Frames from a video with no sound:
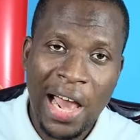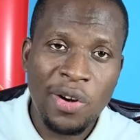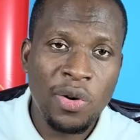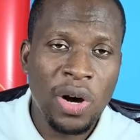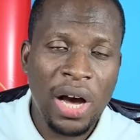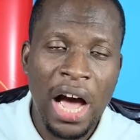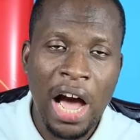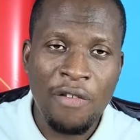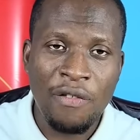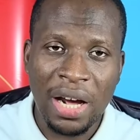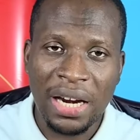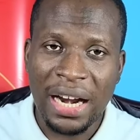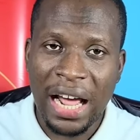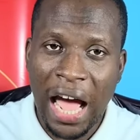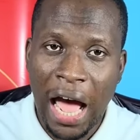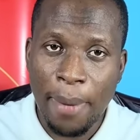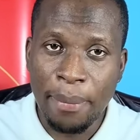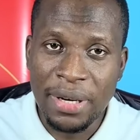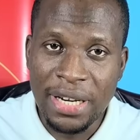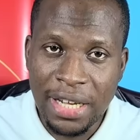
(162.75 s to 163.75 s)
I don't have an
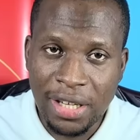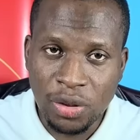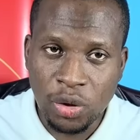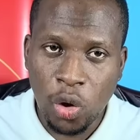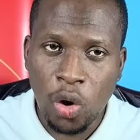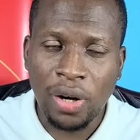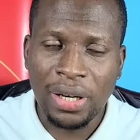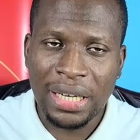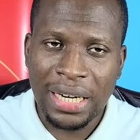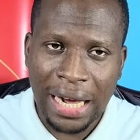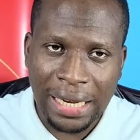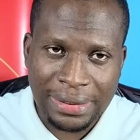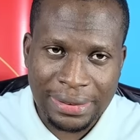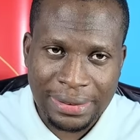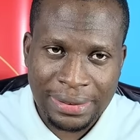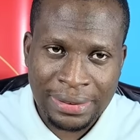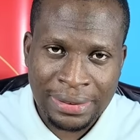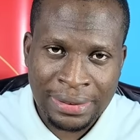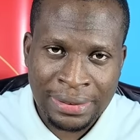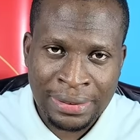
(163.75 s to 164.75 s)
update on
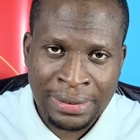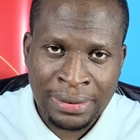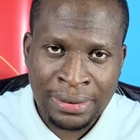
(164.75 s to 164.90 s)
that.